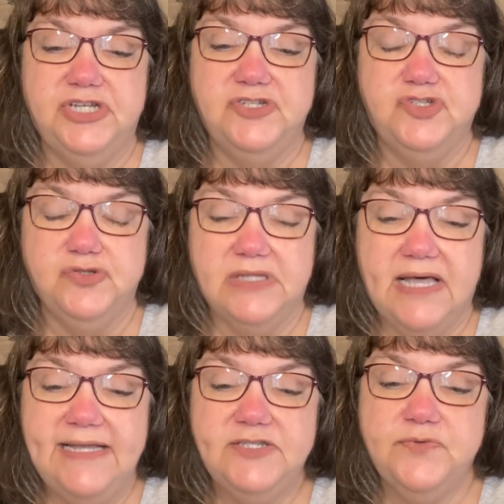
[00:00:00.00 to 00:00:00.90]

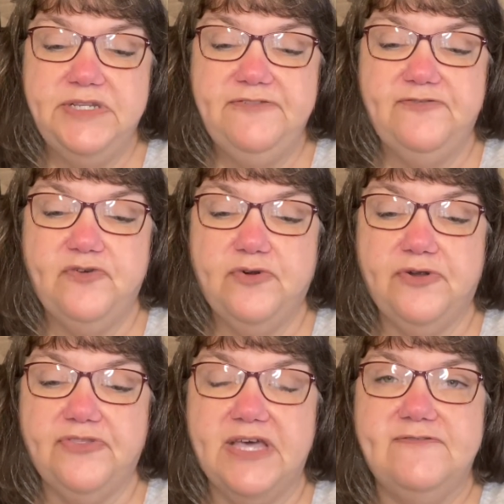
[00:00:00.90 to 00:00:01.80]
July
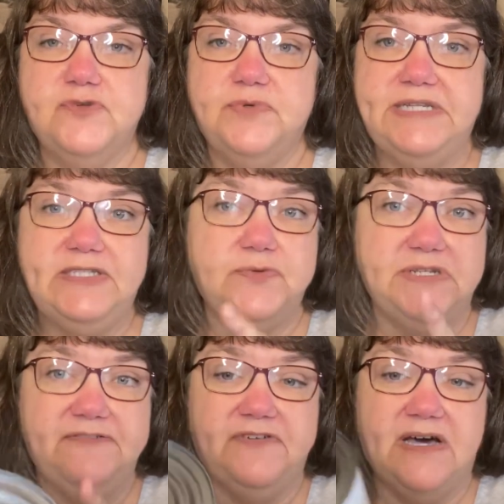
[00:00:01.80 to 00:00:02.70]
24th of
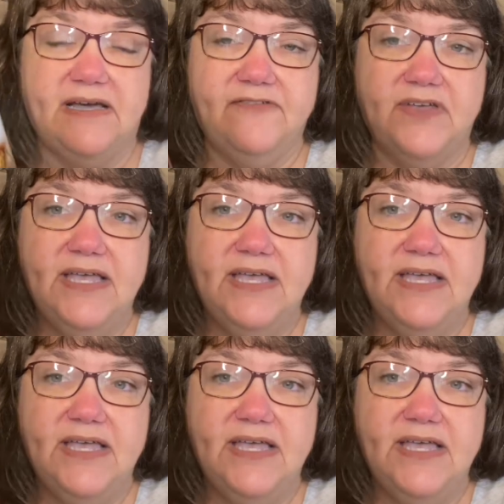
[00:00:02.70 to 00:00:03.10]
2025.